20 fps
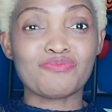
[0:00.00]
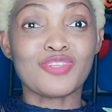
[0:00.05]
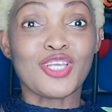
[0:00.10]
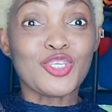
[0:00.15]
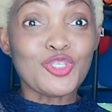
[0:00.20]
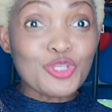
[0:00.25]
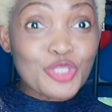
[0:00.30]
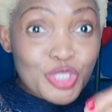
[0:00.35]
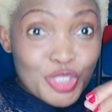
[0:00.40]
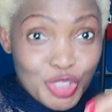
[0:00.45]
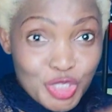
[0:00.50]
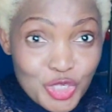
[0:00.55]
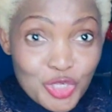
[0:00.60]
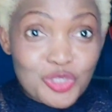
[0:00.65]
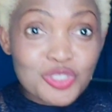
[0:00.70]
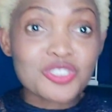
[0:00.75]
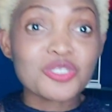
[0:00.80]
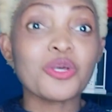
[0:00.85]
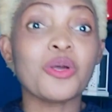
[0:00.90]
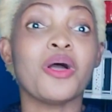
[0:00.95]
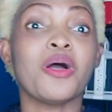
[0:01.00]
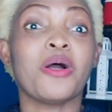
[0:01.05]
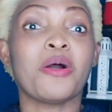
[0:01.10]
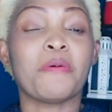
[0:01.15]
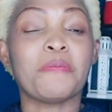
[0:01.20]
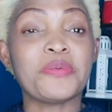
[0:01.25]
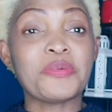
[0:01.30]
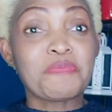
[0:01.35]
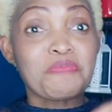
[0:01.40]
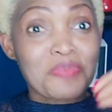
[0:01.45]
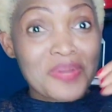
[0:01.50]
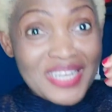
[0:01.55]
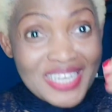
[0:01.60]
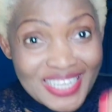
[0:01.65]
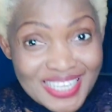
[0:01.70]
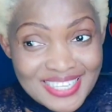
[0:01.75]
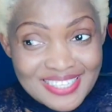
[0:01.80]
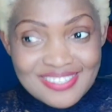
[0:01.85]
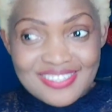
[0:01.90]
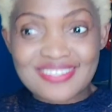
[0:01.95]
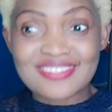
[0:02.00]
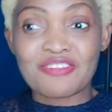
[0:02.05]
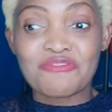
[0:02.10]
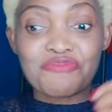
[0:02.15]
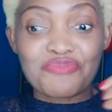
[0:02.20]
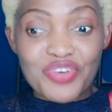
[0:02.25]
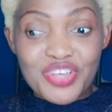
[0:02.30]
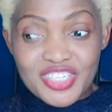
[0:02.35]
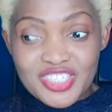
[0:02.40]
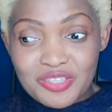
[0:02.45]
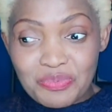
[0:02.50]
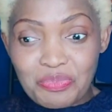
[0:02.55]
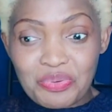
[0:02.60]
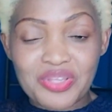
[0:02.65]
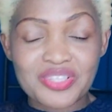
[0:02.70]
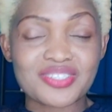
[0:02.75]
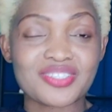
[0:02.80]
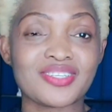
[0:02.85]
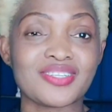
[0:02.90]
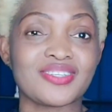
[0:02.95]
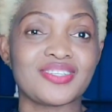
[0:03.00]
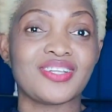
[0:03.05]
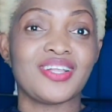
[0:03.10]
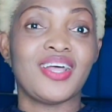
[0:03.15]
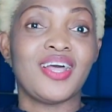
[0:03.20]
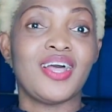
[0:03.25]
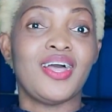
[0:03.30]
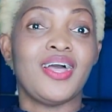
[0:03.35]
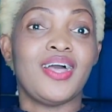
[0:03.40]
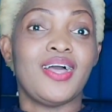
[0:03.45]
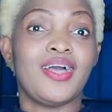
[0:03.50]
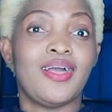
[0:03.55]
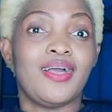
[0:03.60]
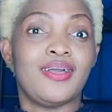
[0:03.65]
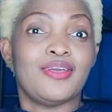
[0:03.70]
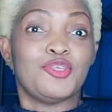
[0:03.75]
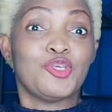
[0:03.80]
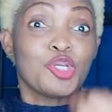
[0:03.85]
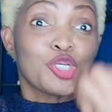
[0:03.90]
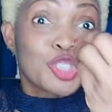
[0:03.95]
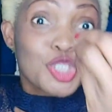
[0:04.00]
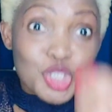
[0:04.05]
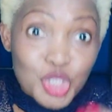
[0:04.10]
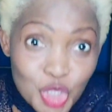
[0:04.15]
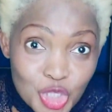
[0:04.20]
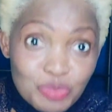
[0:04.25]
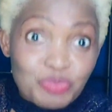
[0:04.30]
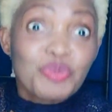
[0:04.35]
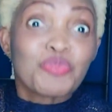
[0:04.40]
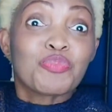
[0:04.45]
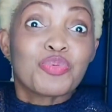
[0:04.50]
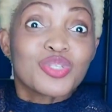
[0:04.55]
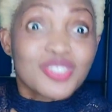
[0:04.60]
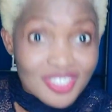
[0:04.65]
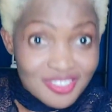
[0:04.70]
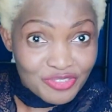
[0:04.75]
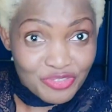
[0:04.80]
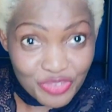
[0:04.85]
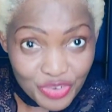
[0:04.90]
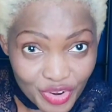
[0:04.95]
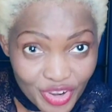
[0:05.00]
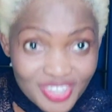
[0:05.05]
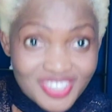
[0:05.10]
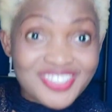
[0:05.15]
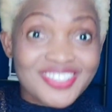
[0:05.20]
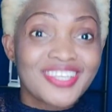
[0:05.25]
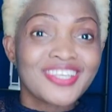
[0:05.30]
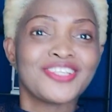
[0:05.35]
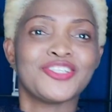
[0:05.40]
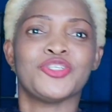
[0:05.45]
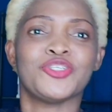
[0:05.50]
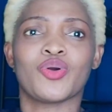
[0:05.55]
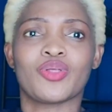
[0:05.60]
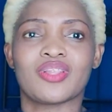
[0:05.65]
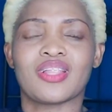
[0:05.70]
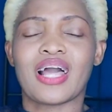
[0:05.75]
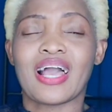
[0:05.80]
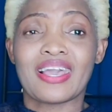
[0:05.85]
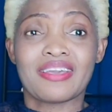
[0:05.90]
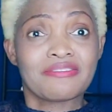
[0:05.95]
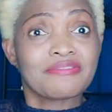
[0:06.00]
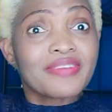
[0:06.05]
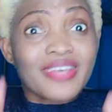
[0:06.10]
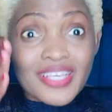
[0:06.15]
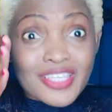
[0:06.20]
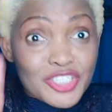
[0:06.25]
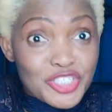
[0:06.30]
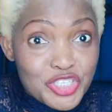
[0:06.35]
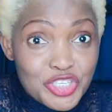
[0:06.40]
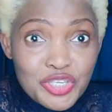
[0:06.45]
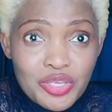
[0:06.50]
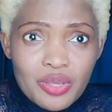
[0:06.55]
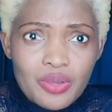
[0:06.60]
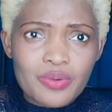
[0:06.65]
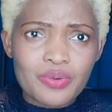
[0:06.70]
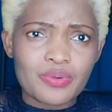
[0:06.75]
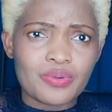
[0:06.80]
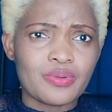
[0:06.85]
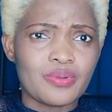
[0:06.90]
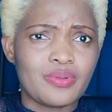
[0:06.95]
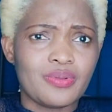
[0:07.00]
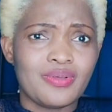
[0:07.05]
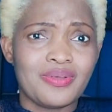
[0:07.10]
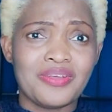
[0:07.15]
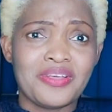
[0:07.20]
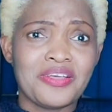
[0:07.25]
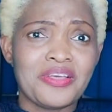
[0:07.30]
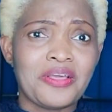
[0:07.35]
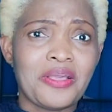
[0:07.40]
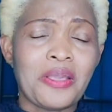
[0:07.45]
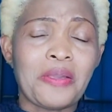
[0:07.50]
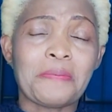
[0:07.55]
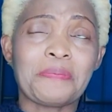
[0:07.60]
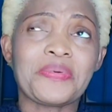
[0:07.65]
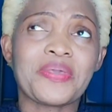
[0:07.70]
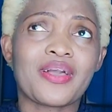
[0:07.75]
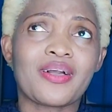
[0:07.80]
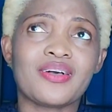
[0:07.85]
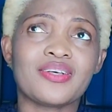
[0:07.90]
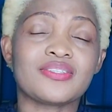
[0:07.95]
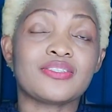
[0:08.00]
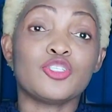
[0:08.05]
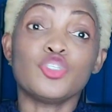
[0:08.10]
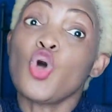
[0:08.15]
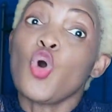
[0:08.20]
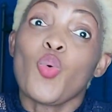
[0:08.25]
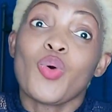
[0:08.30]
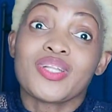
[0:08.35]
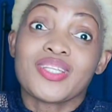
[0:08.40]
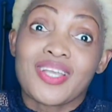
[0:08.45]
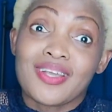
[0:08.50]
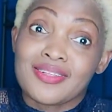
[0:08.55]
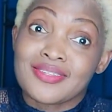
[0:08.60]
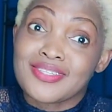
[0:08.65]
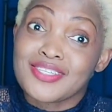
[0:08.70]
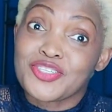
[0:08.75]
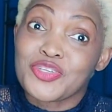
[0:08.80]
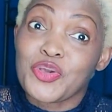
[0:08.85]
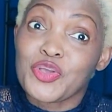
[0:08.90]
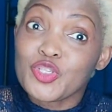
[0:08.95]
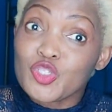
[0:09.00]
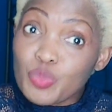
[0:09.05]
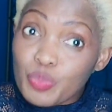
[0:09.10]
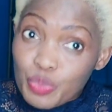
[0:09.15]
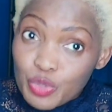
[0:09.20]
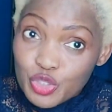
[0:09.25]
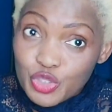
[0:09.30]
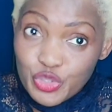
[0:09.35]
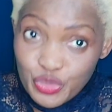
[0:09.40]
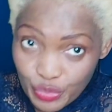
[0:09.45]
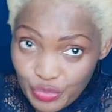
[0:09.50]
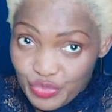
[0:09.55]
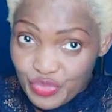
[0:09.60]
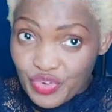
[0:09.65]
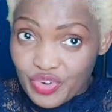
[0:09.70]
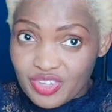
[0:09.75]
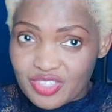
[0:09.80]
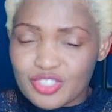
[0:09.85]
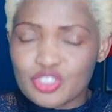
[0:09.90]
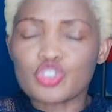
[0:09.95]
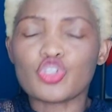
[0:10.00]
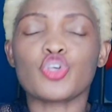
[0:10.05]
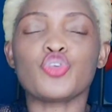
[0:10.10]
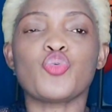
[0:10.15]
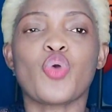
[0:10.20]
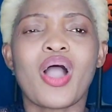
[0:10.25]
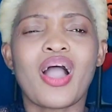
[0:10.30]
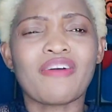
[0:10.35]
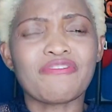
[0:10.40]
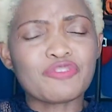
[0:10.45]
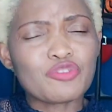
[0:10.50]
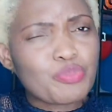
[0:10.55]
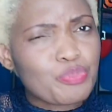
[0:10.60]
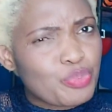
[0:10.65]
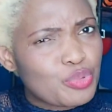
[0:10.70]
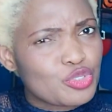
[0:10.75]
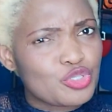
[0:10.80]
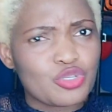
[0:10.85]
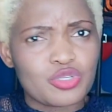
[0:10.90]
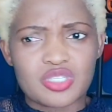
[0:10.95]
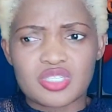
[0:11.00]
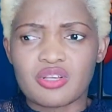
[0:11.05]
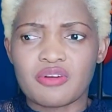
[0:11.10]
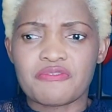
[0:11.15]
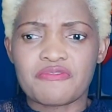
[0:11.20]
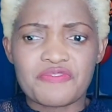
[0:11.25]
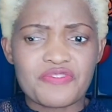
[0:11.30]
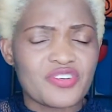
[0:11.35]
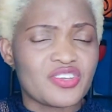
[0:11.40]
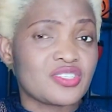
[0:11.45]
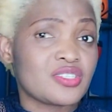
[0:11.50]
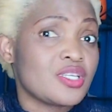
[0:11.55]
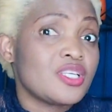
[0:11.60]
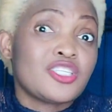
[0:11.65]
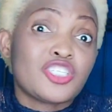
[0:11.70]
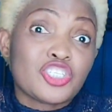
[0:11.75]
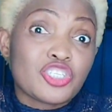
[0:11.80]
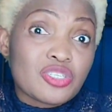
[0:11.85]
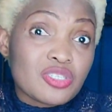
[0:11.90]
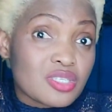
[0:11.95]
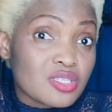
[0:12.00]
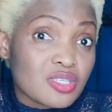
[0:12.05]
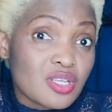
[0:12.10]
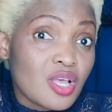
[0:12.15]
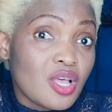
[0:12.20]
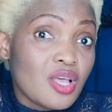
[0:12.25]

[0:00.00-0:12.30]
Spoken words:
you should be pleasing, the first person you should be putting first in your life is you. Because no one else is going to put you first. So you have to put yourself first. It's just,